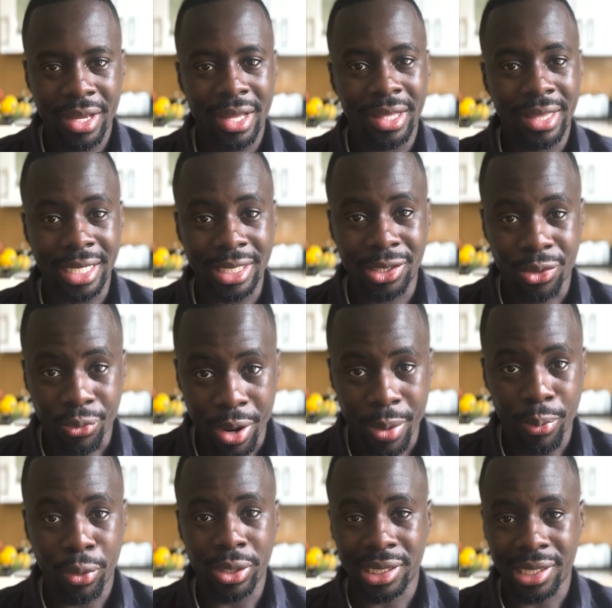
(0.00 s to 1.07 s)
That's
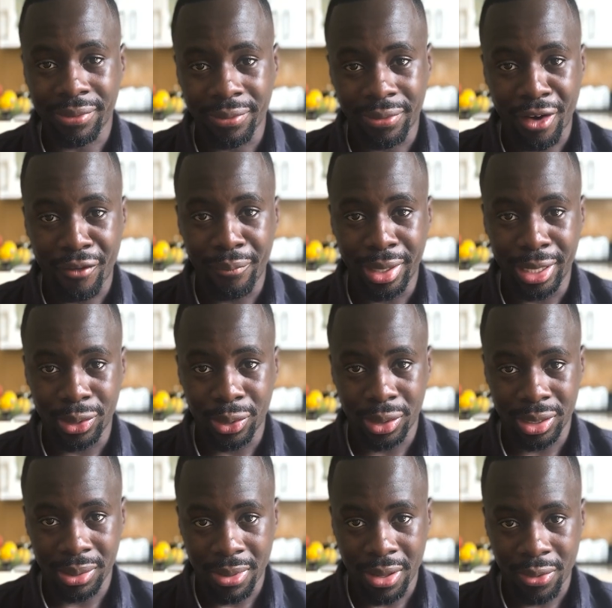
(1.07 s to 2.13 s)
$3.75 million a
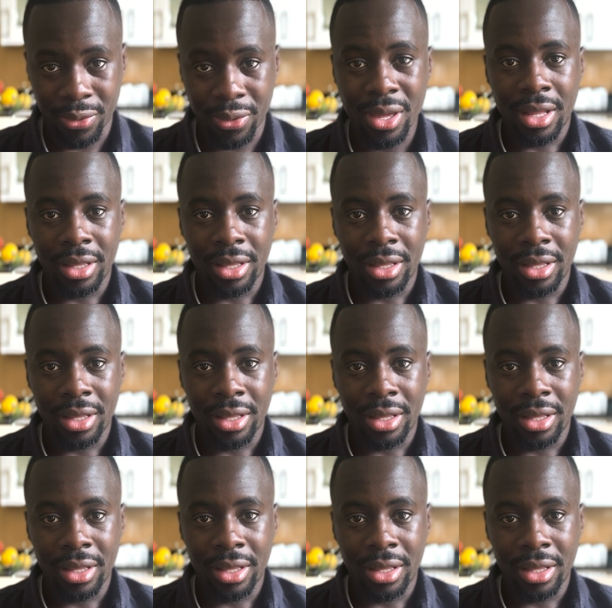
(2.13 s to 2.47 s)
month.